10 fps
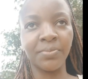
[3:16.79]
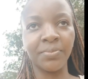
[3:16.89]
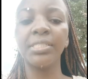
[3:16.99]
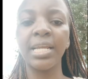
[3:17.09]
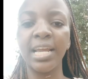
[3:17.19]

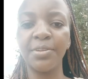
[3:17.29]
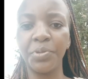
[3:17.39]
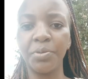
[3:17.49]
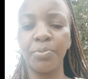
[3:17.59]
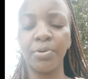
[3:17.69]

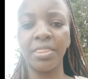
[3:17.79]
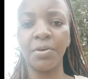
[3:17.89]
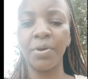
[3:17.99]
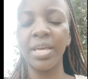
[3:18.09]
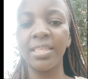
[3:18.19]
appreciate people
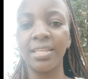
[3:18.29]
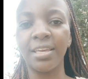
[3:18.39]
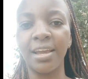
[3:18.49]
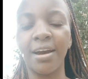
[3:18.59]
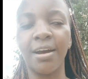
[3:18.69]
the way
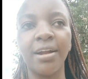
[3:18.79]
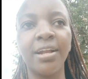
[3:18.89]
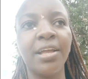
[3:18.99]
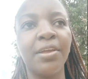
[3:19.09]
that they are